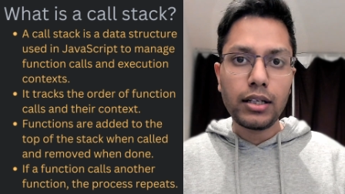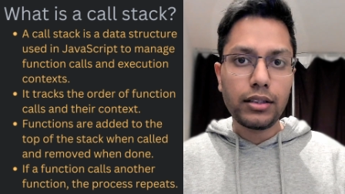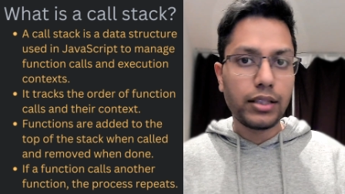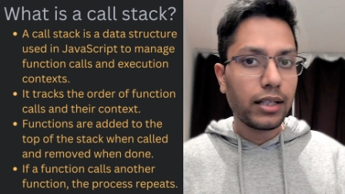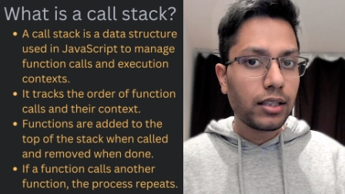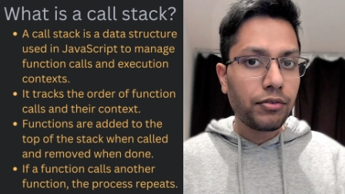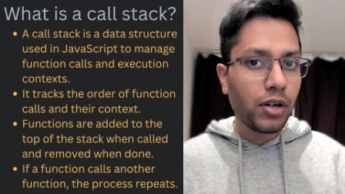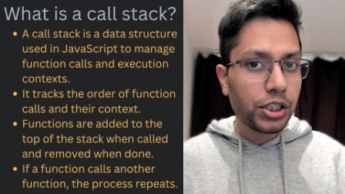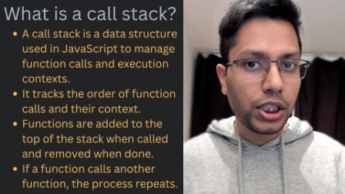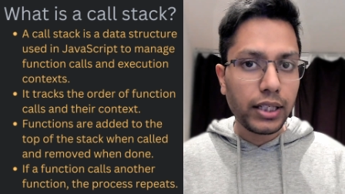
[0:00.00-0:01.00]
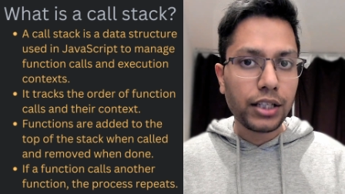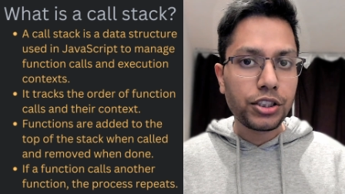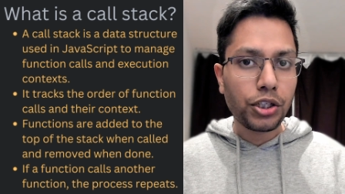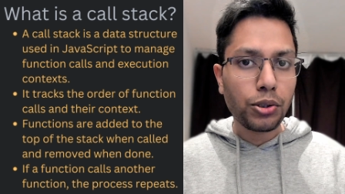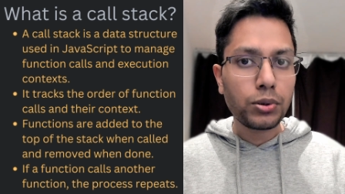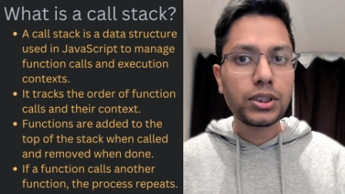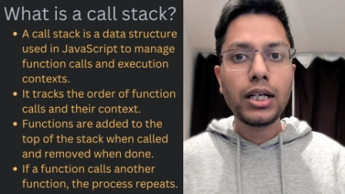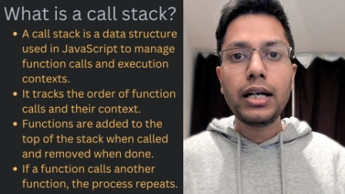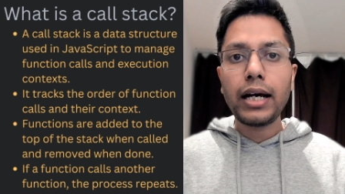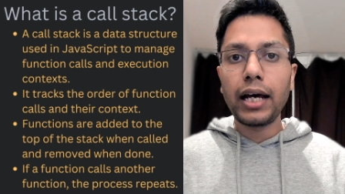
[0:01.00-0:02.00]
Then the function executes
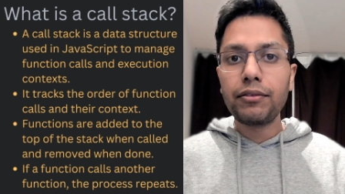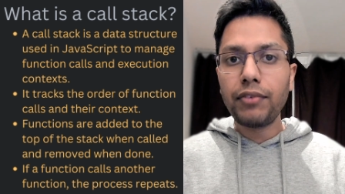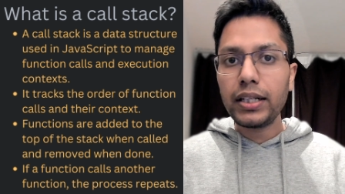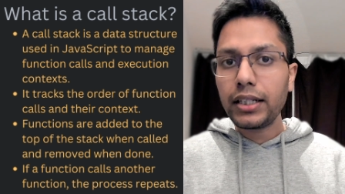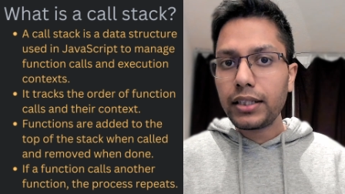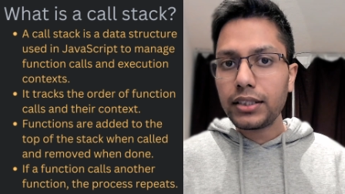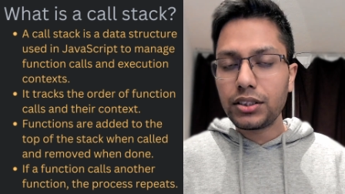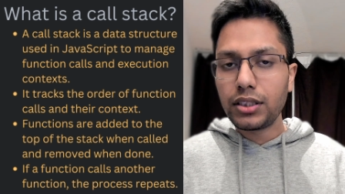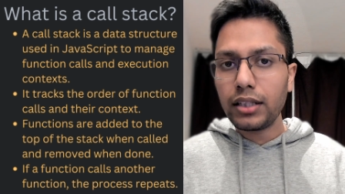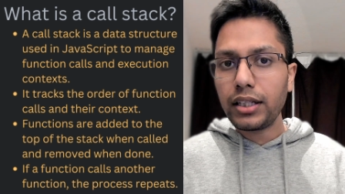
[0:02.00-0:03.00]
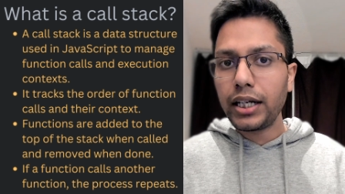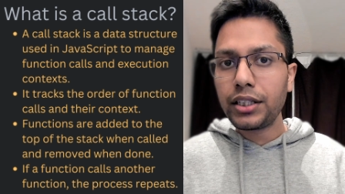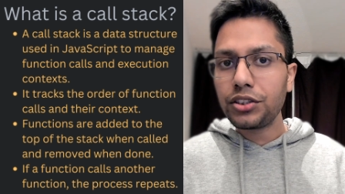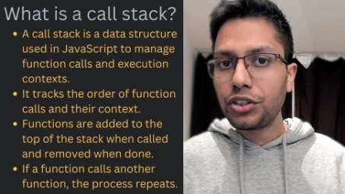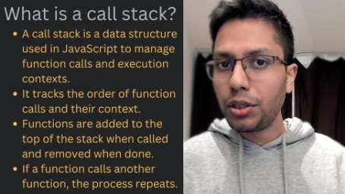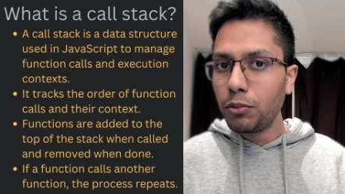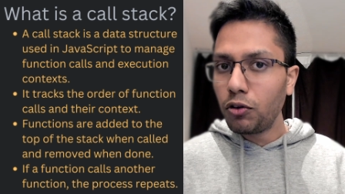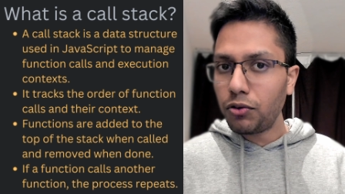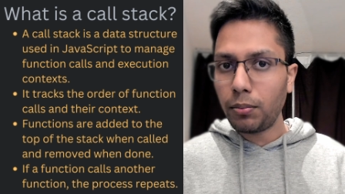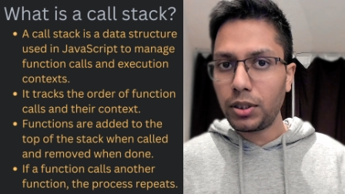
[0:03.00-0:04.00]
and when it is done, it is
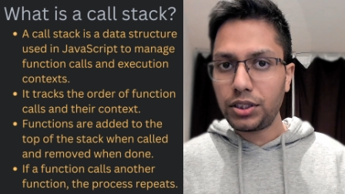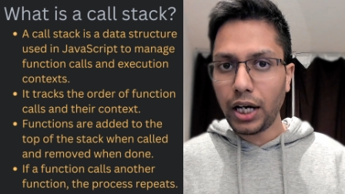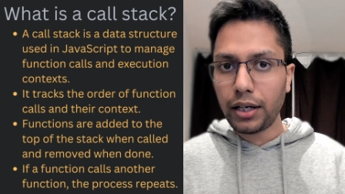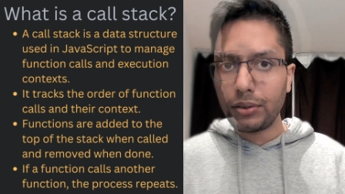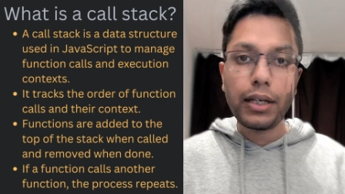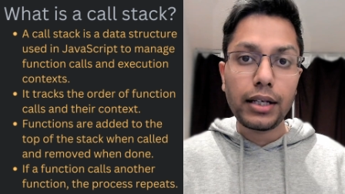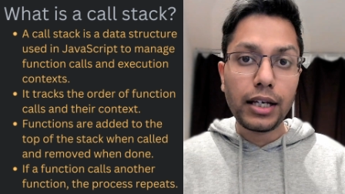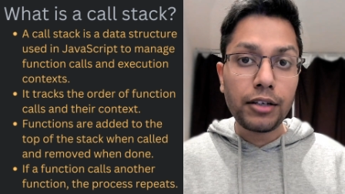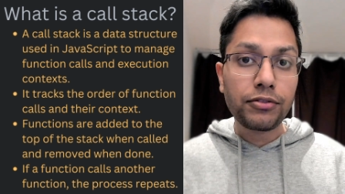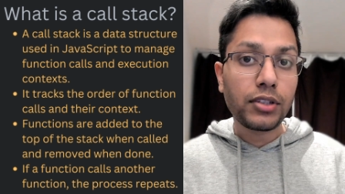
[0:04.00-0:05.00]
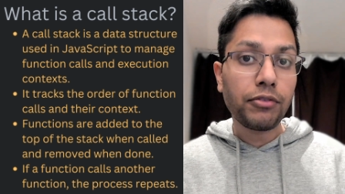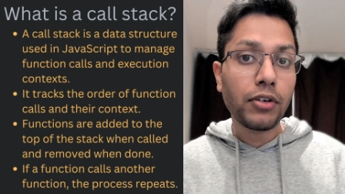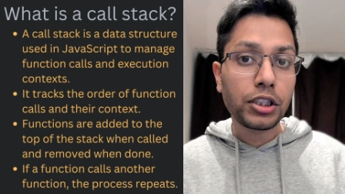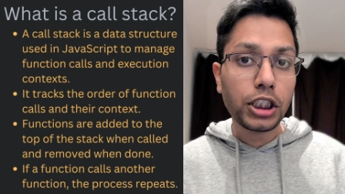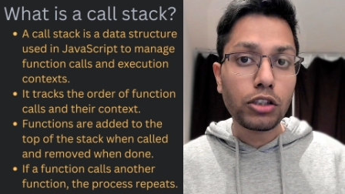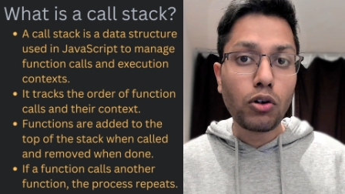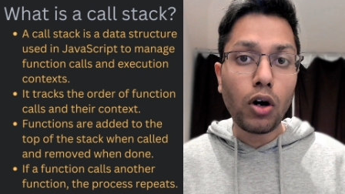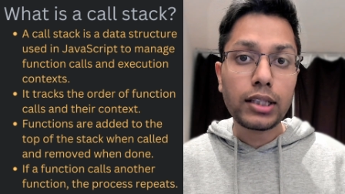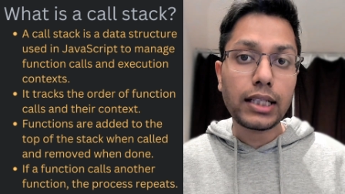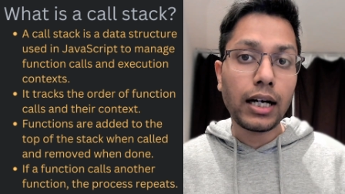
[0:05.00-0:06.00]
removed from the stack if the function
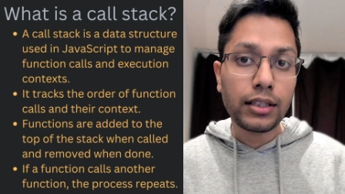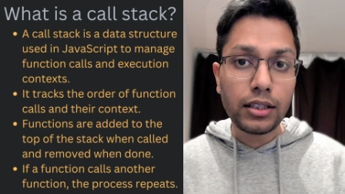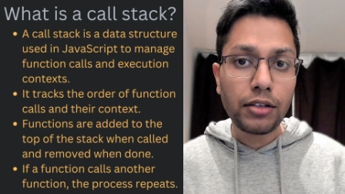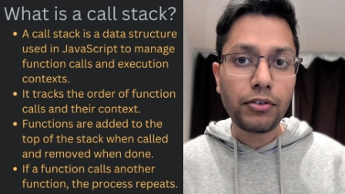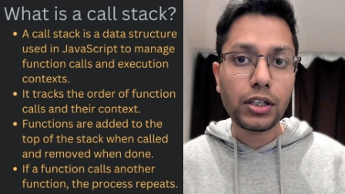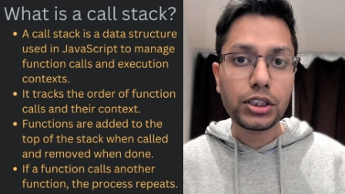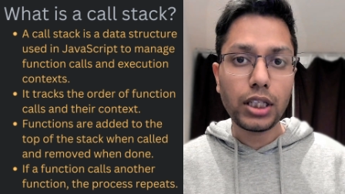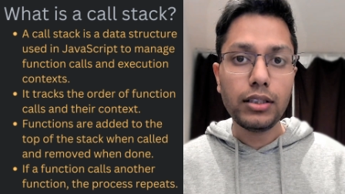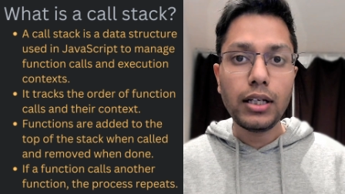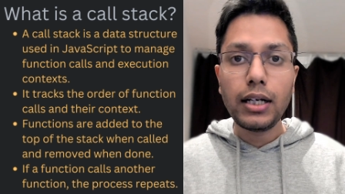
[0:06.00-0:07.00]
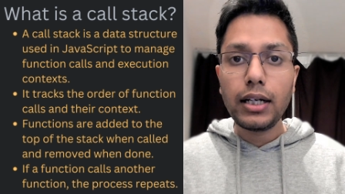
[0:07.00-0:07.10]
calls another function,